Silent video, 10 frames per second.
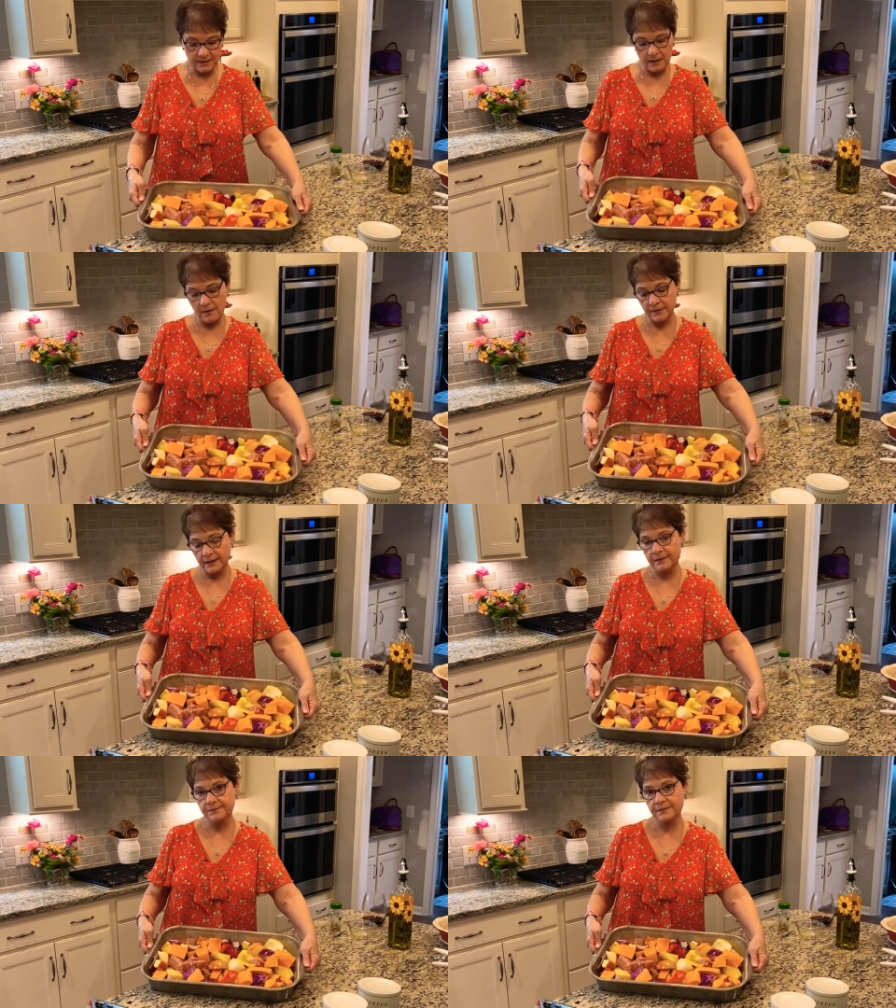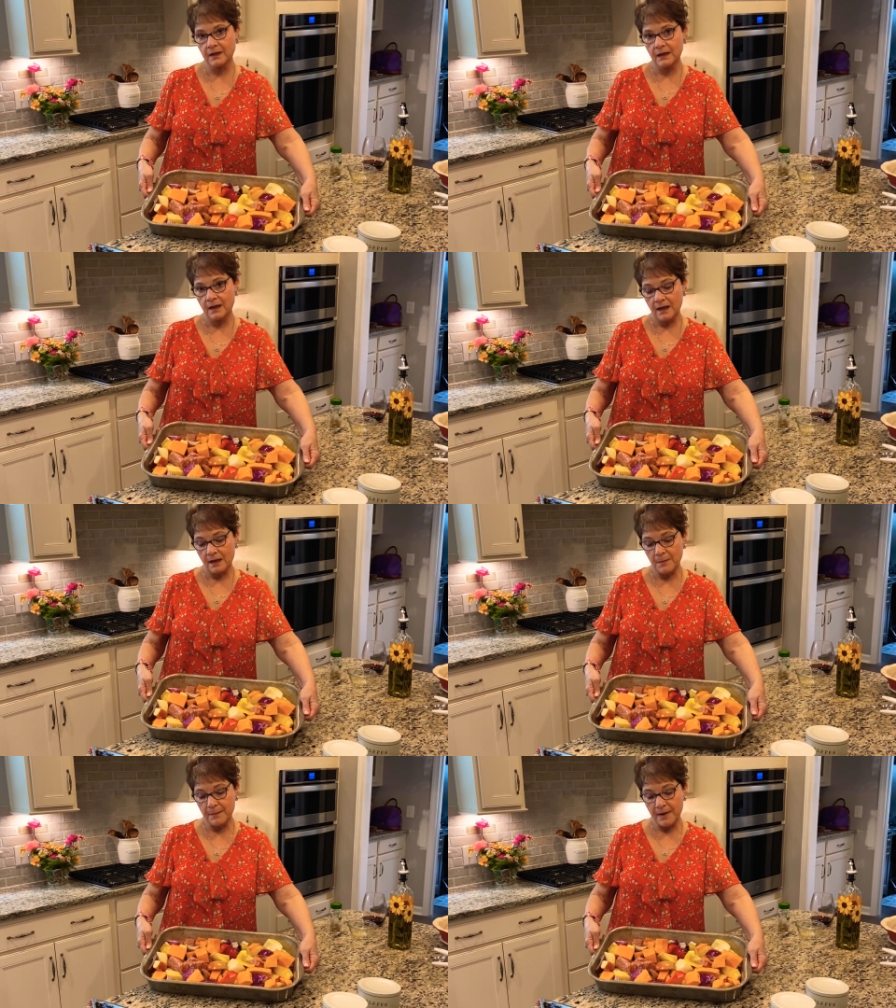lovely. And
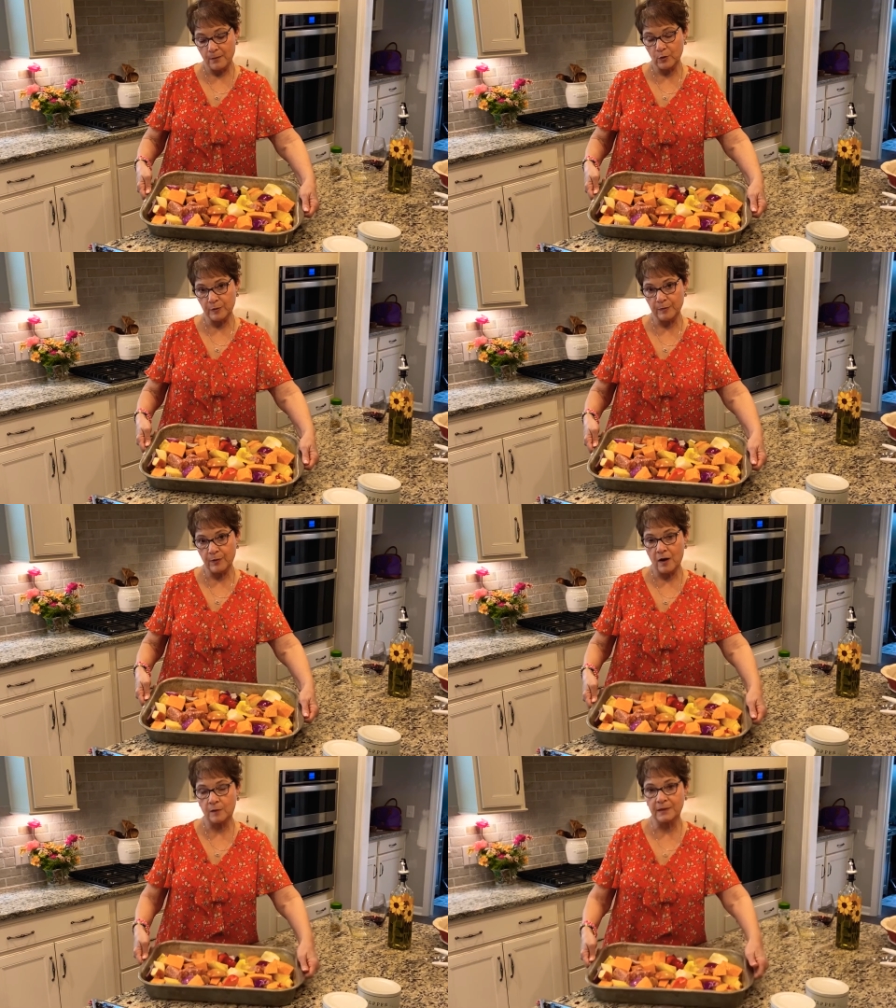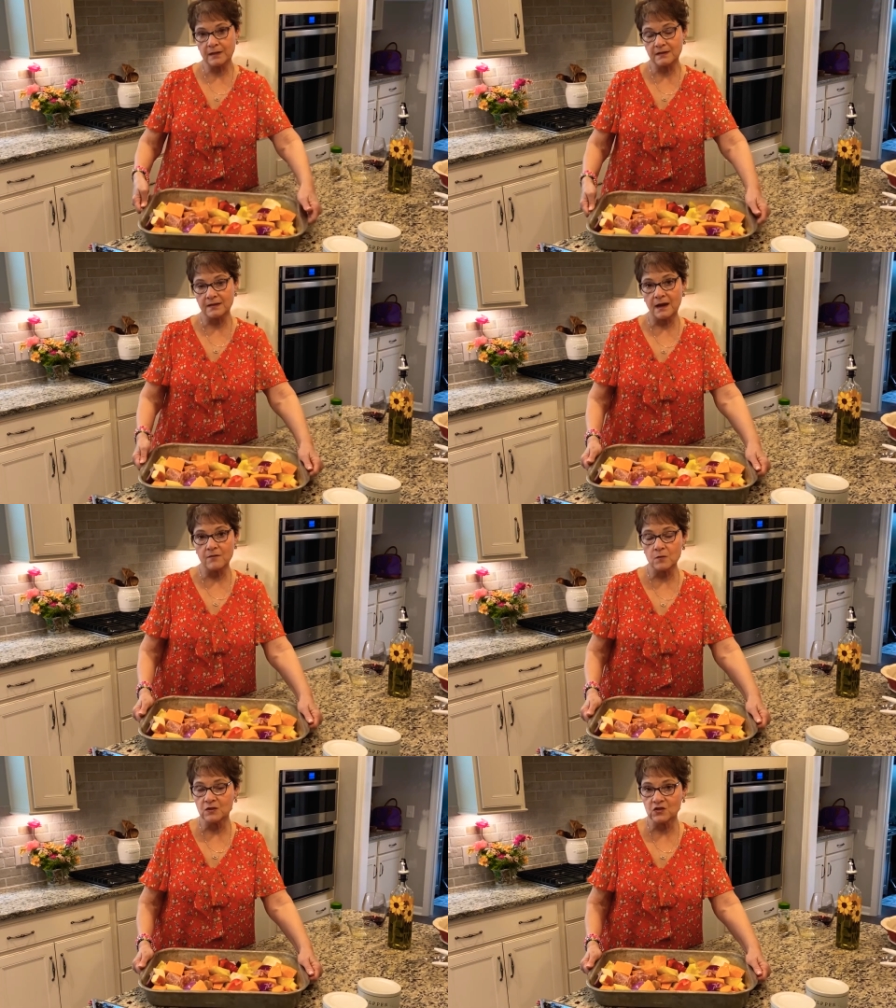my mom would be proud because
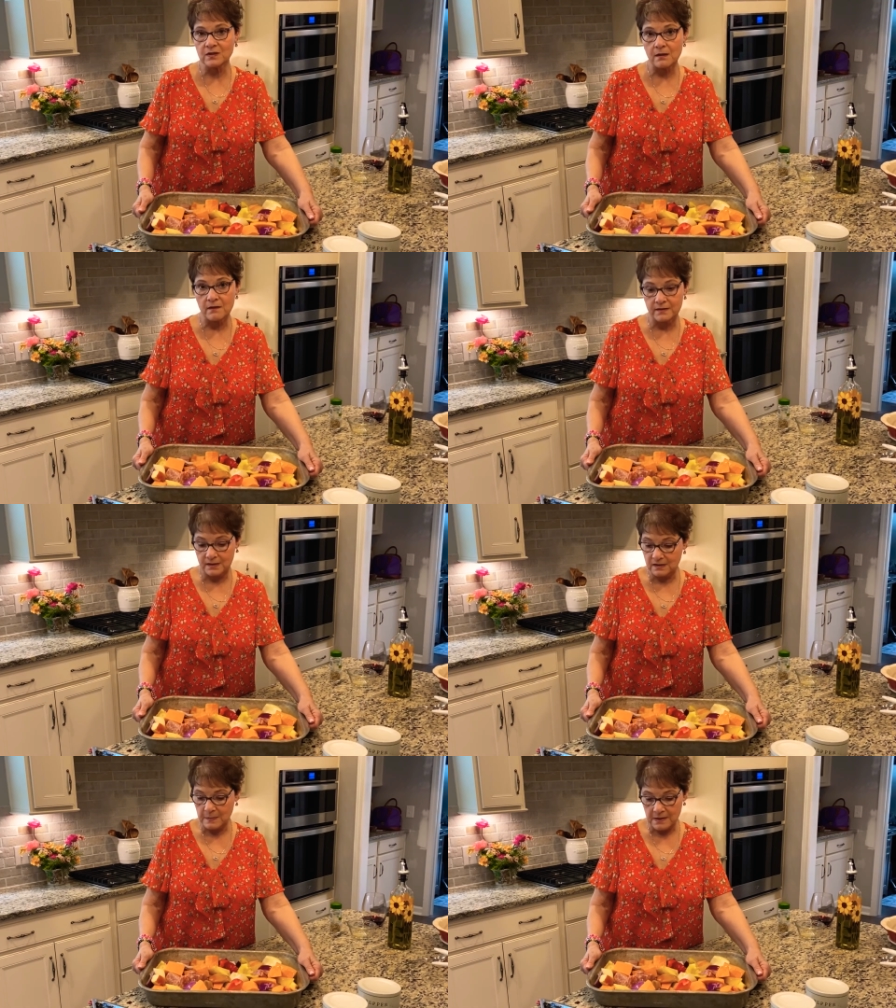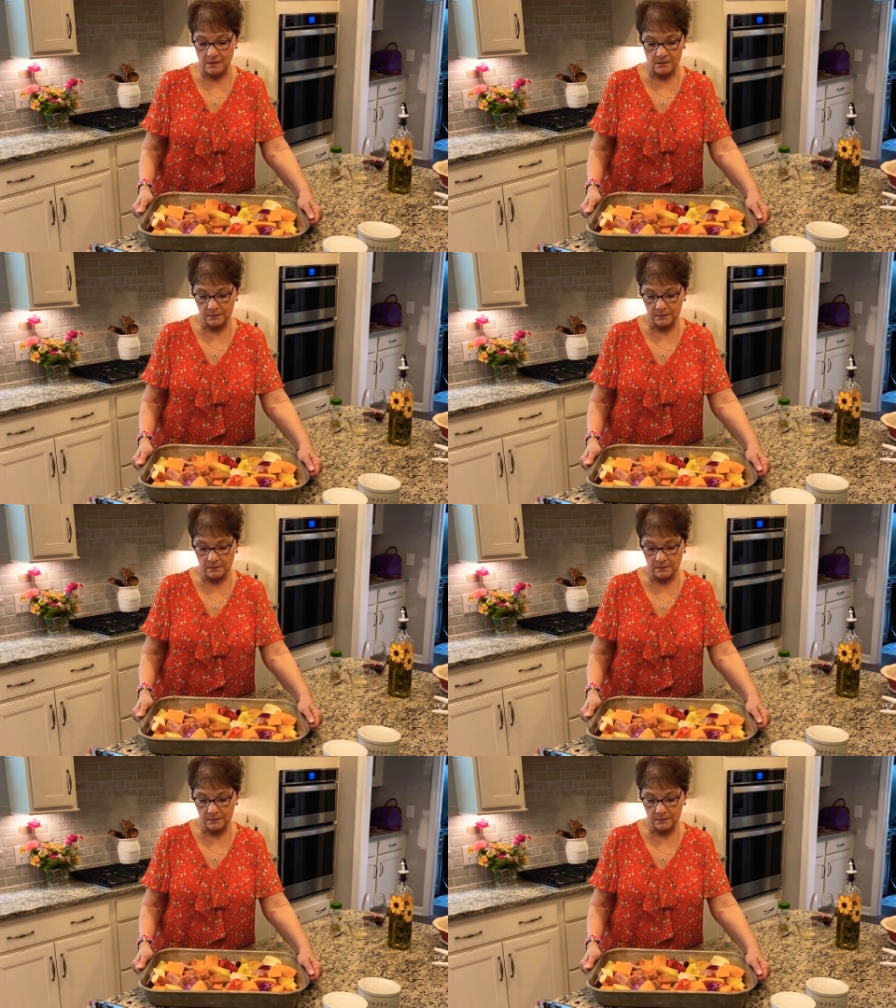everyone just loves this meal.